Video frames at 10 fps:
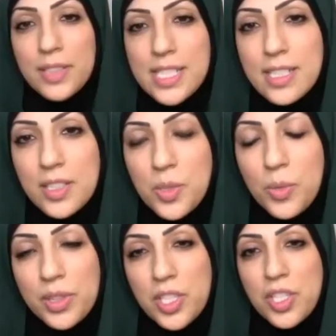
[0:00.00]
listening to
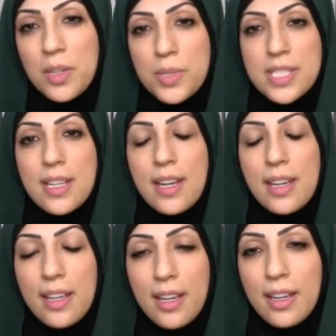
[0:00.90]
what the Sheikh was
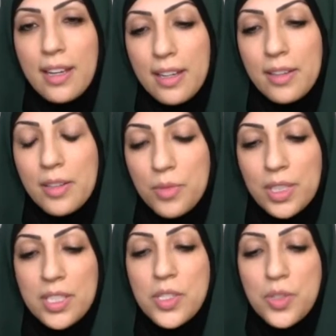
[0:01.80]
saying. It
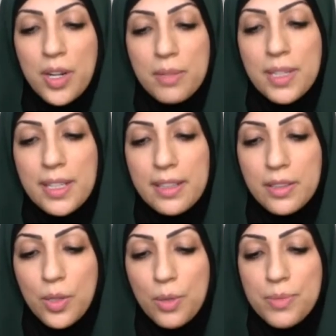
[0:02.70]
really struck me in
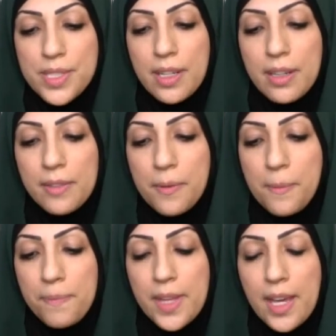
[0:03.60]
terms of
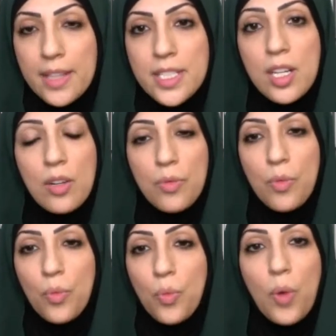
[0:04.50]
the idea of
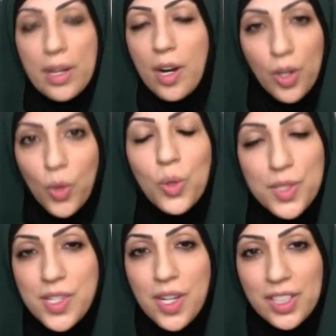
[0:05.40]
what our
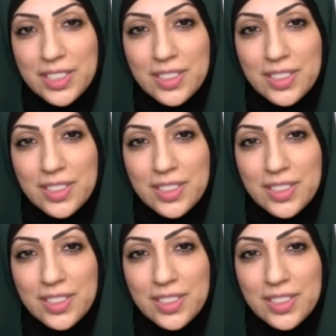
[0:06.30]
goals are,